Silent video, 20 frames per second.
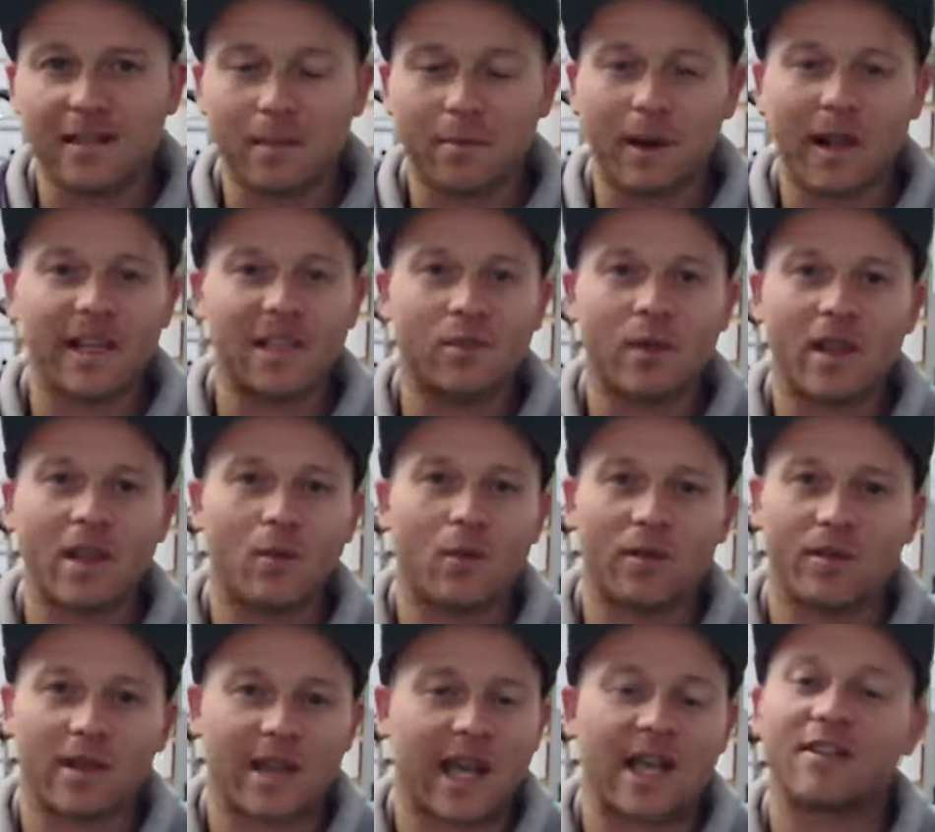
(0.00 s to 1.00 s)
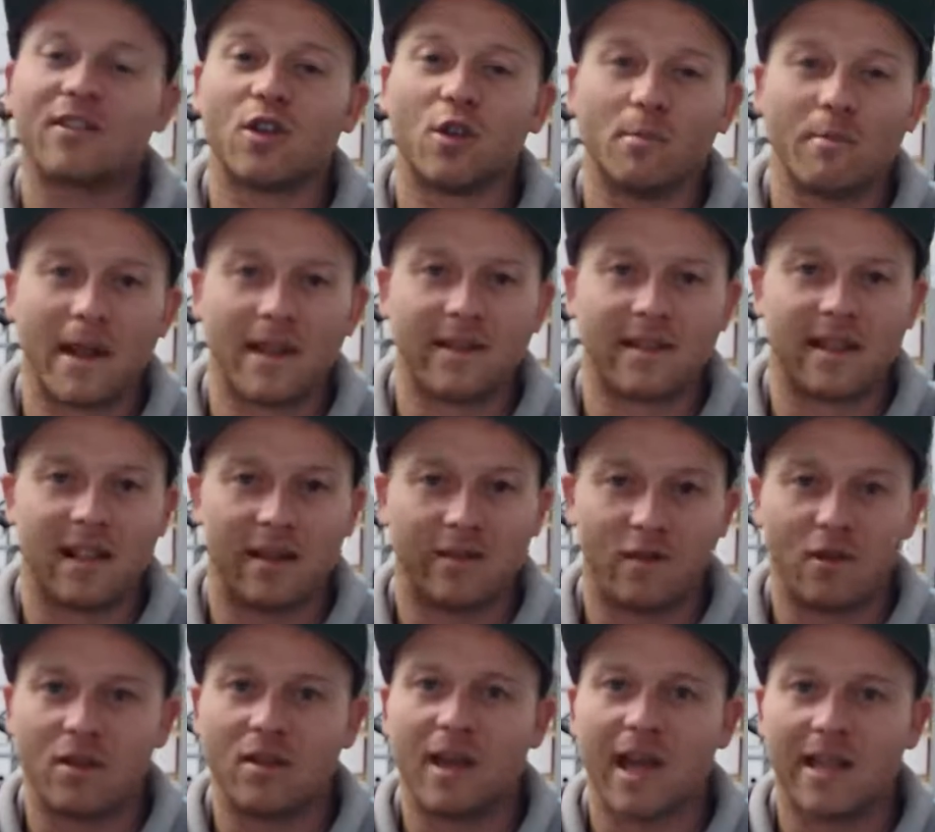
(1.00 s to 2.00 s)
That's the place where you want to get to
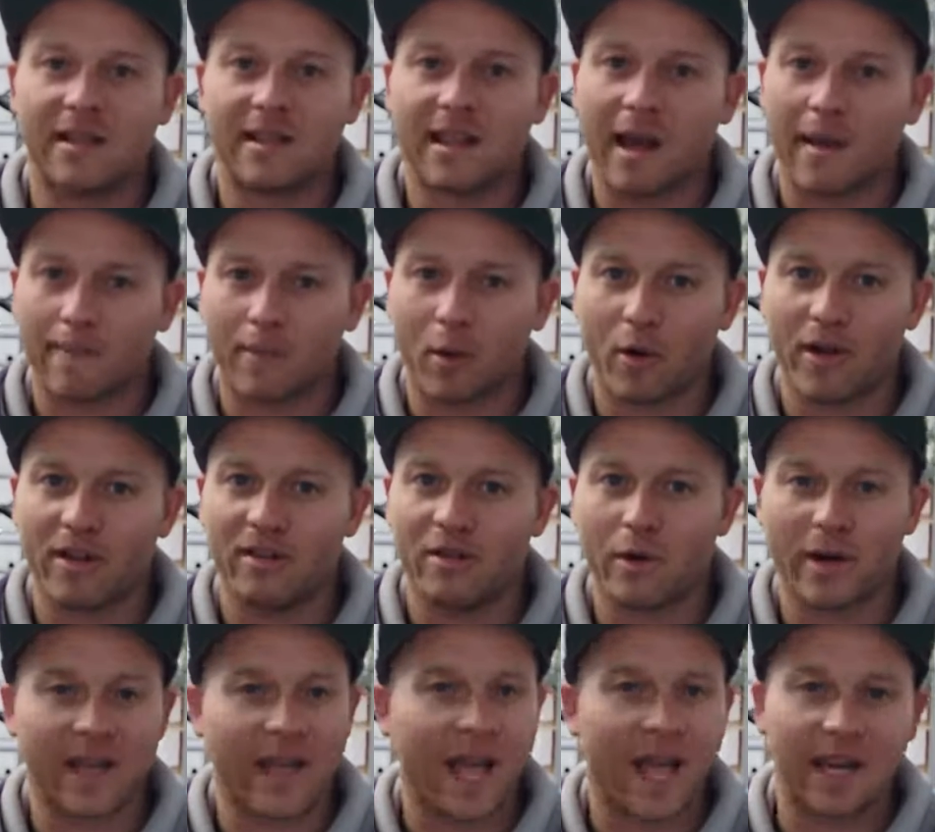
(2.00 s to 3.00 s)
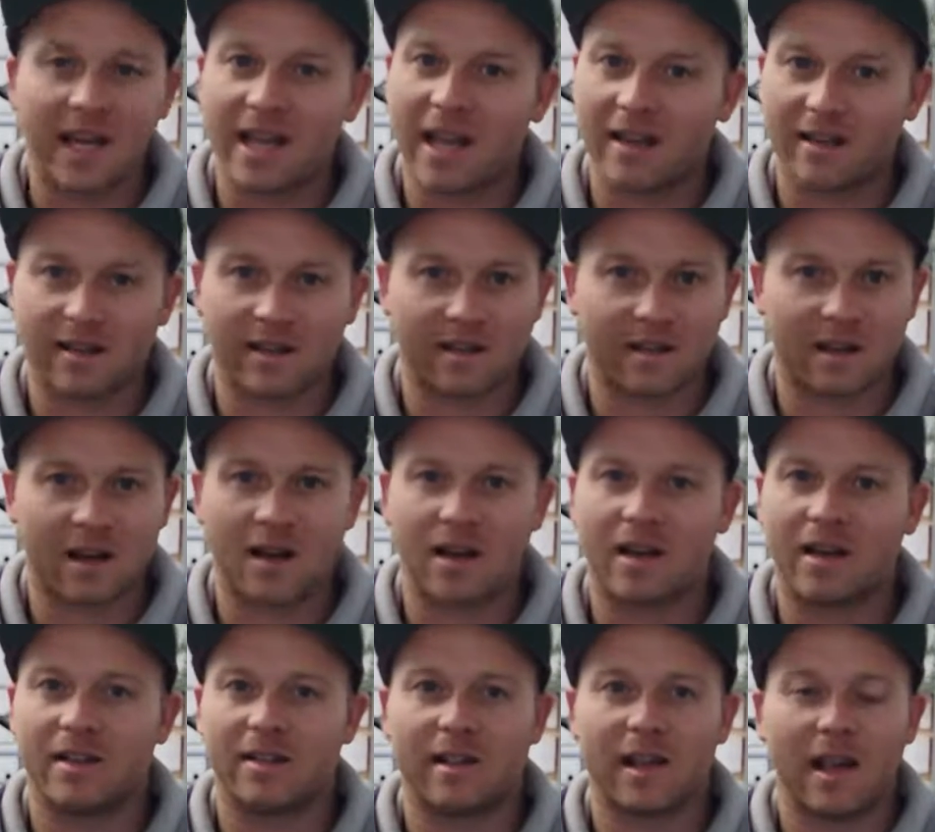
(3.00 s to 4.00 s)
mentally. If you can get to that point doing any
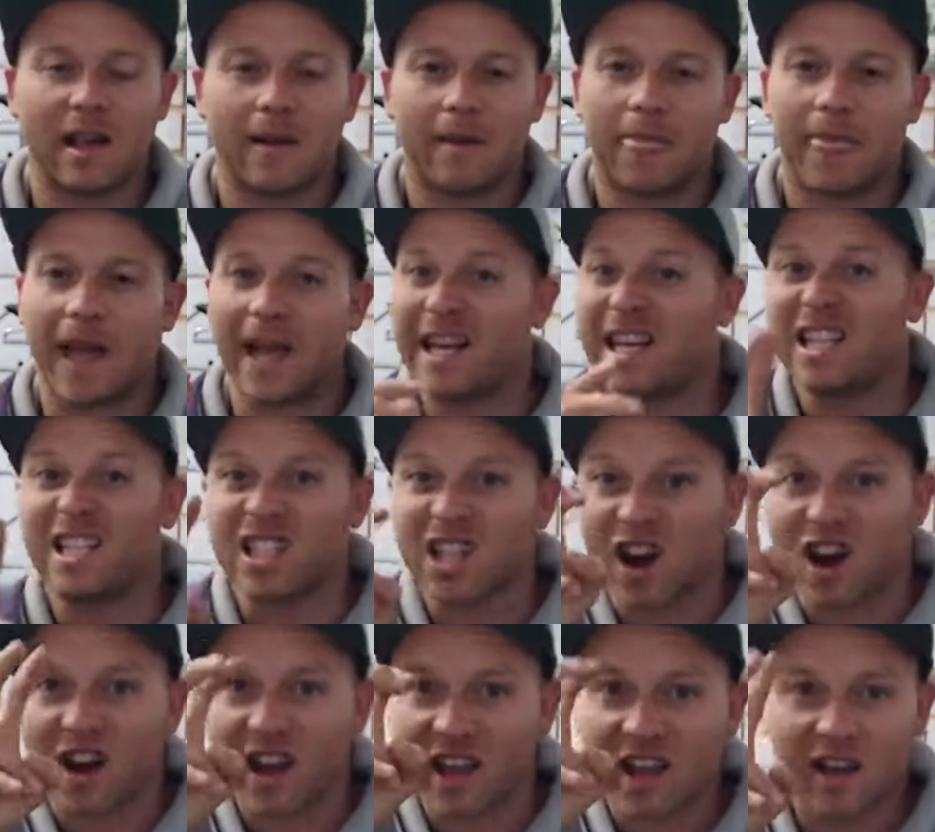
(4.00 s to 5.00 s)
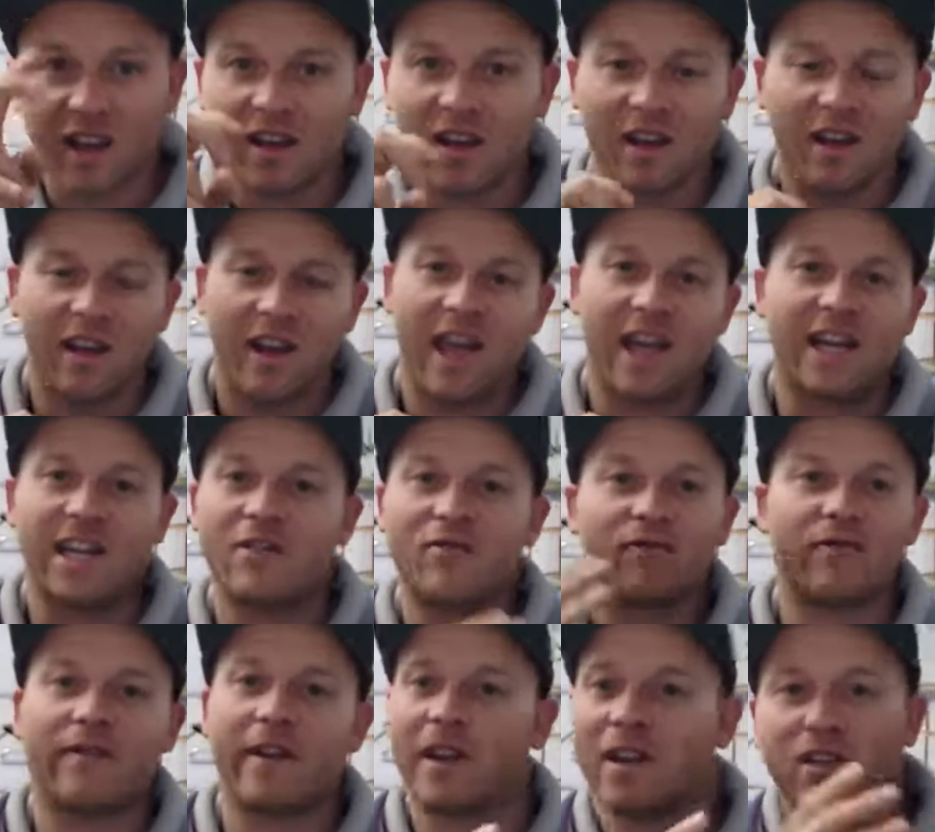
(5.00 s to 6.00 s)
exercise, any diet,
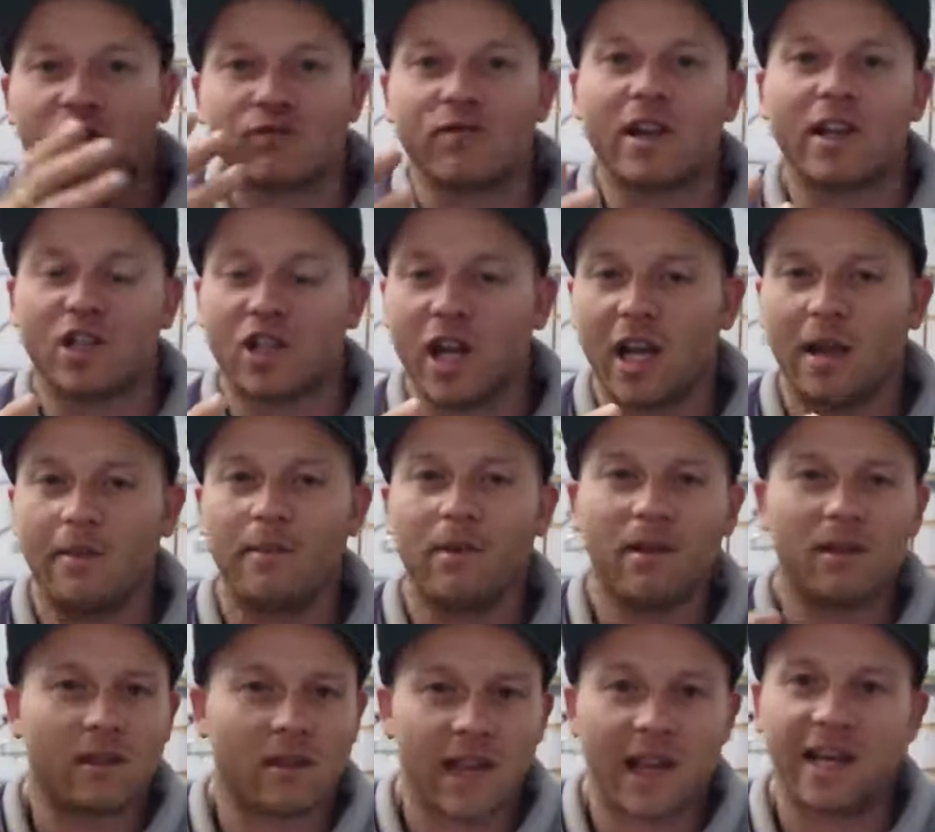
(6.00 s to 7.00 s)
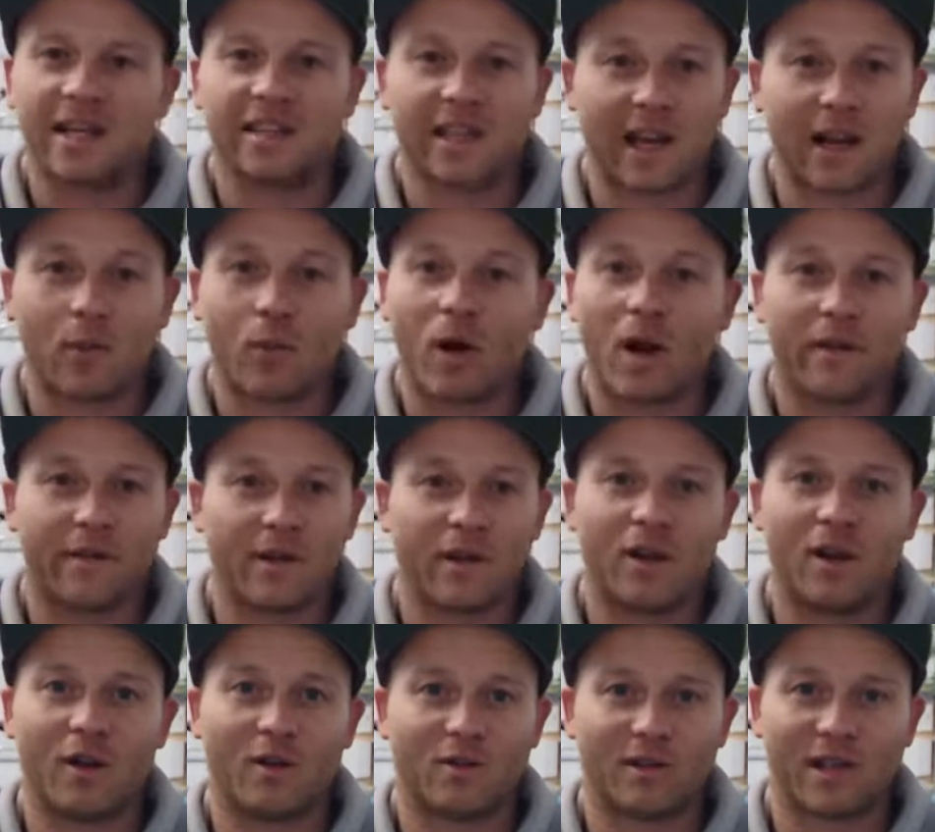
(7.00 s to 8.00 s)
any fitness regime, then it's going to
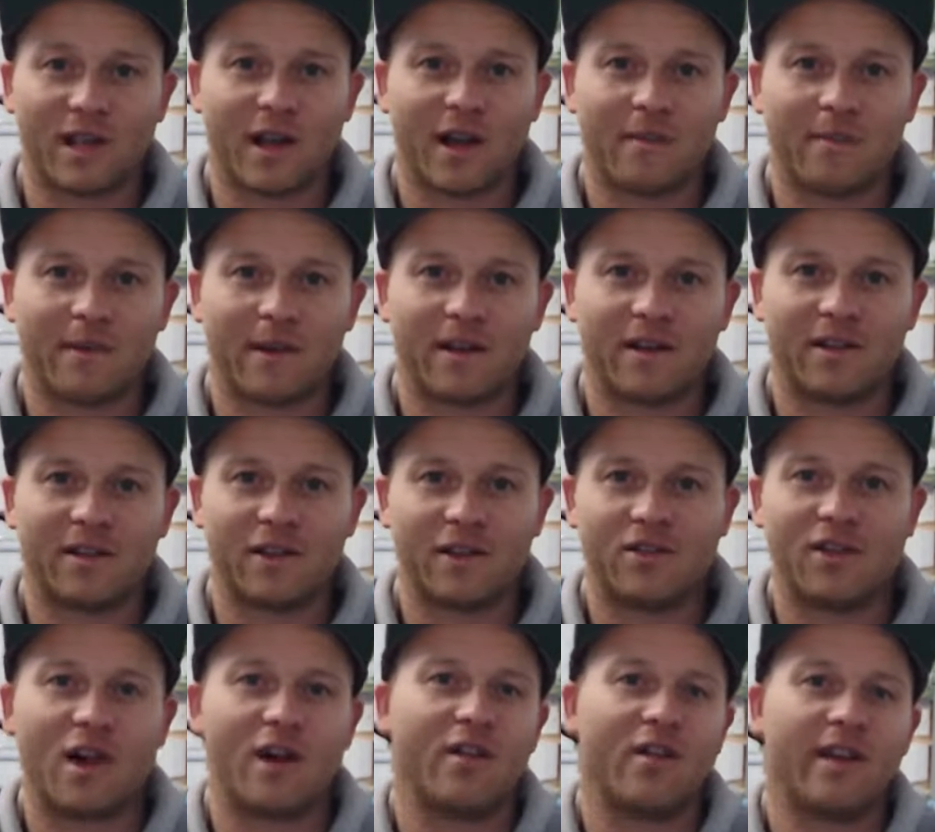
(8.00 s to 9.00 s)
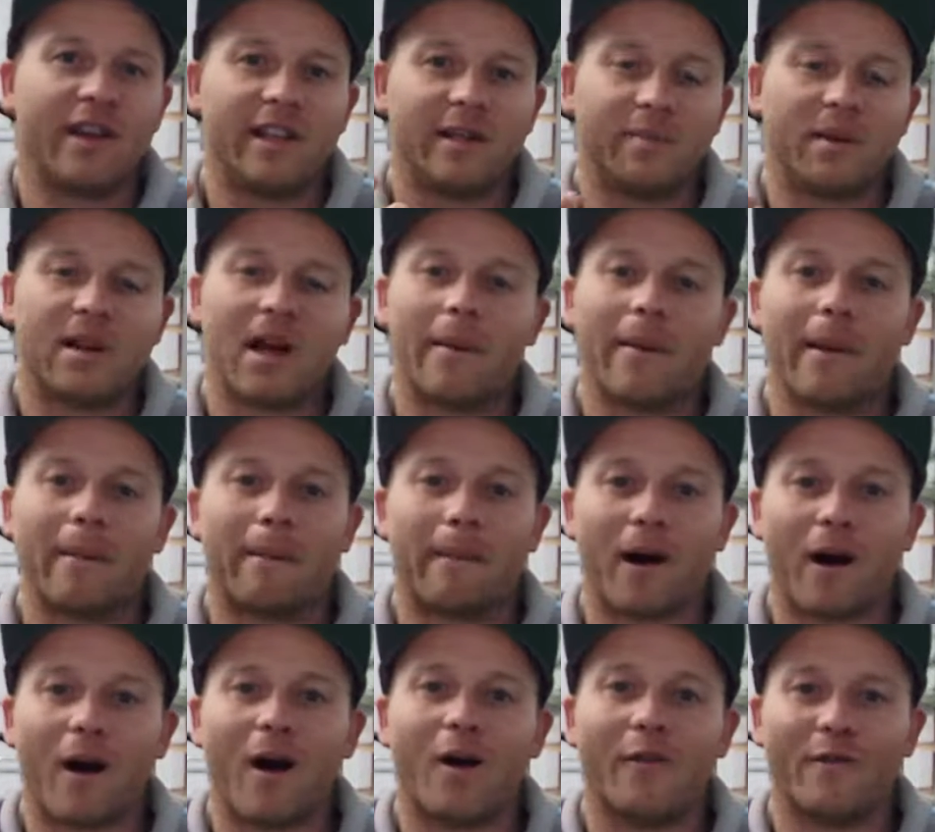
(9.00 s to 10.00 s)
work for you long term, because you know that it's
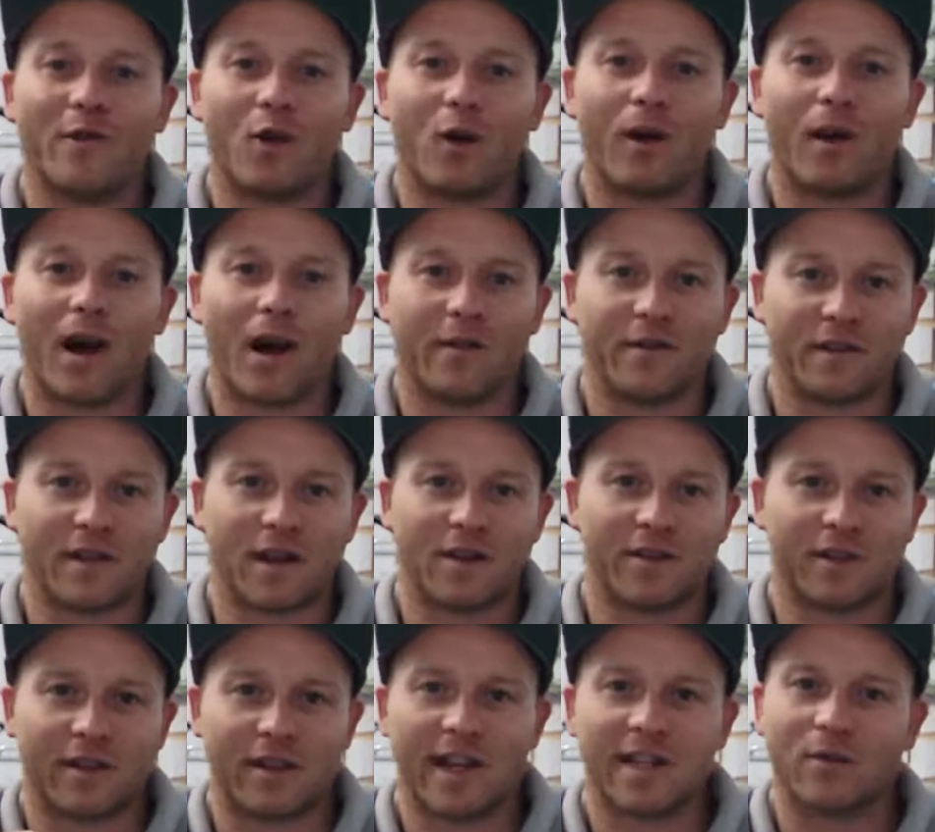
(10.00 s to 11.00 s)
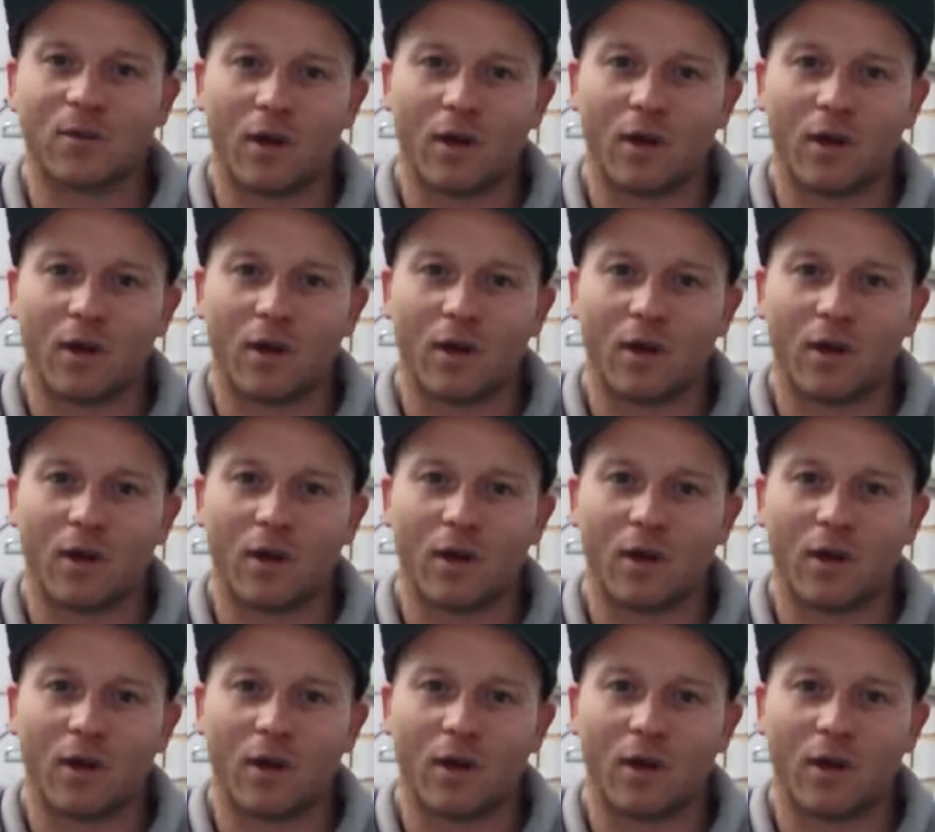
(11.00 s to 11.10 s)
becoming part of your lifestyle.